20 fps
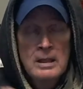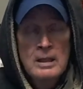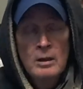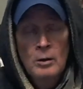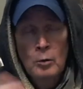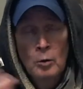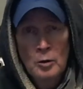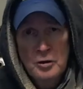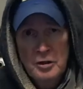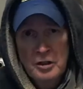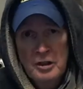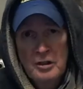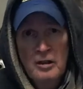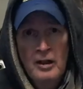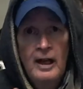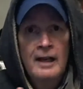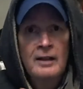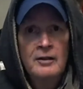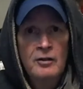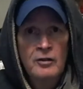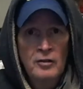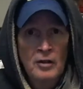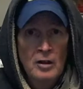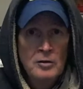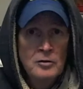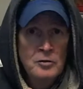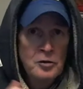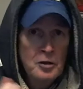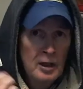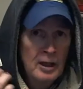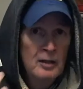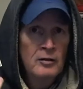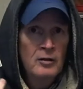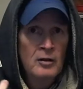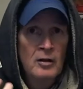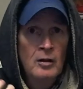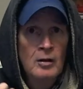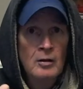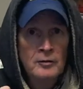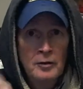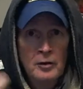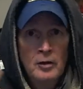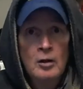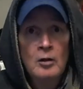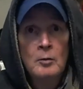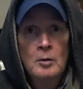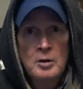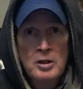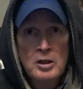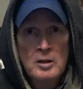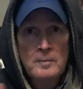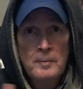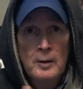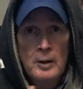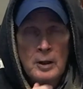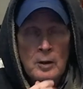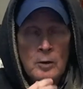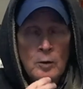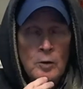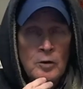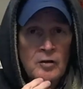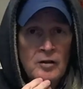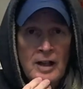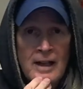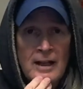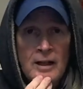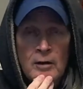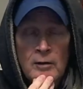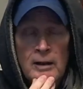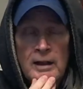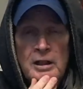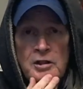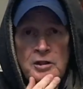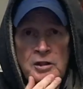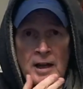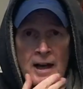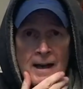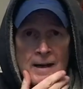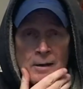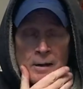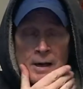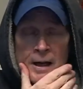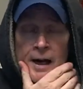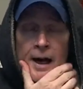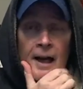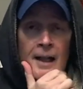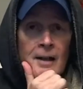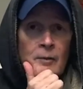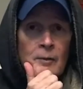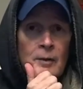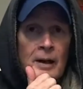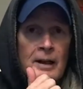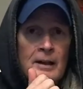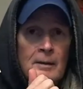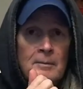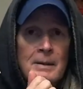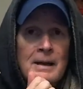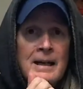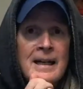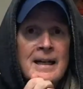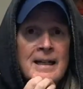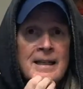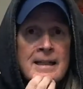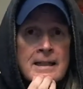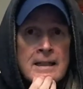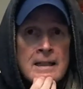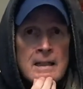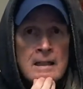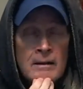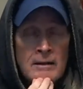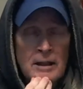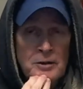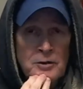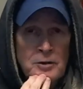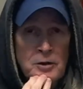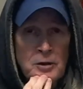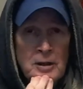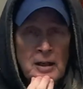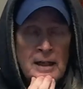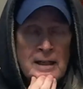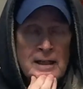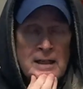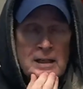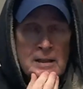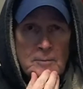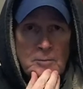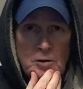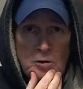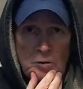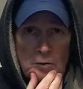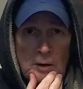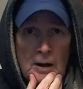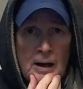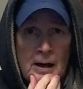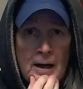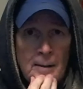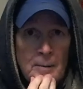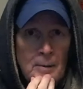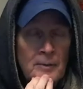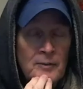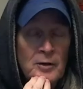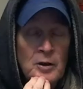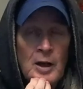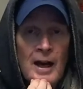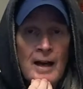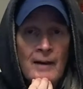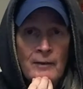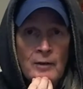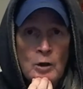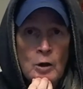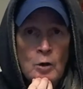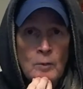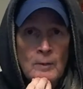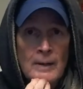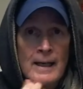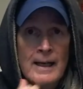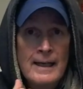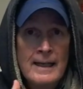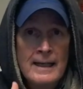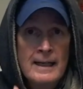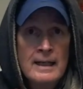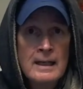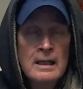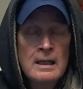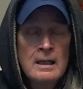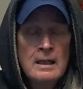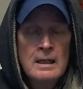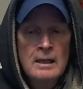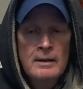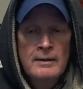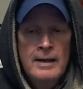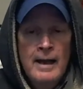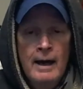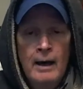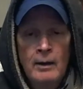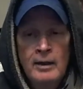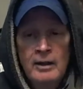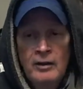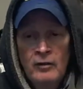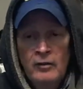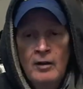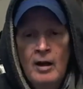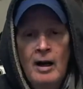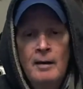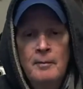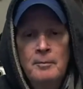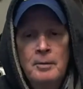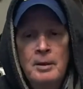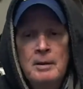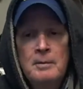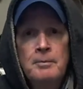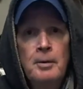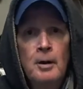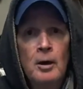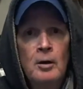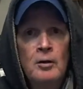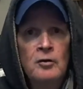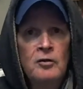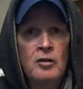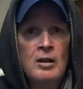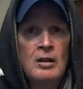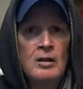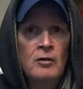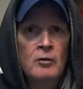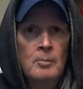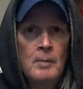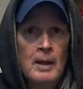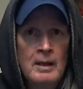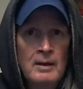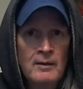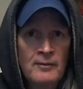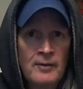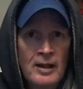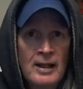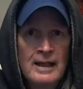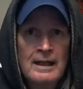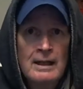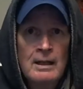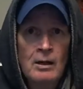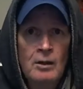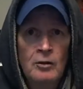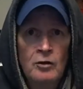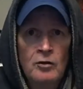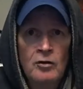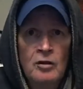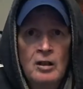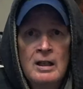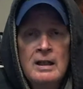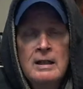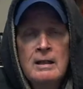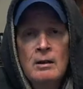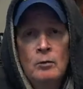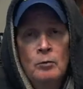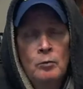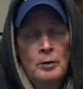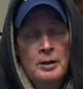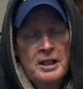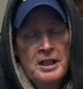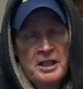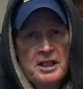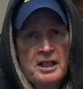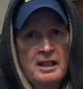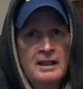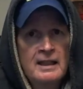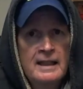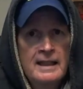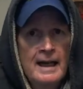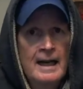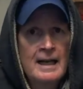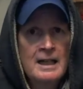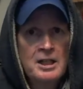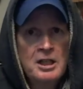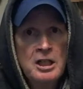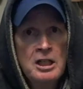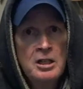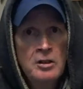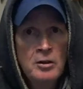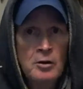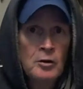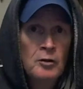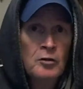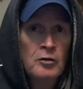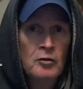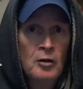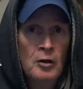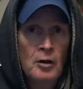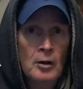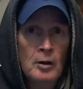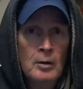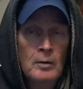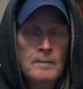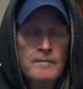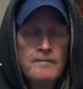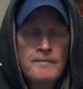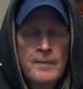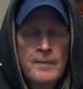Of course, he ties his own jigs and all too, which is pretty cool. He's got a great channel. I highly recommend that you guys subscribe if you haven't already. Now, he's not been posting as many videos recently as he used to,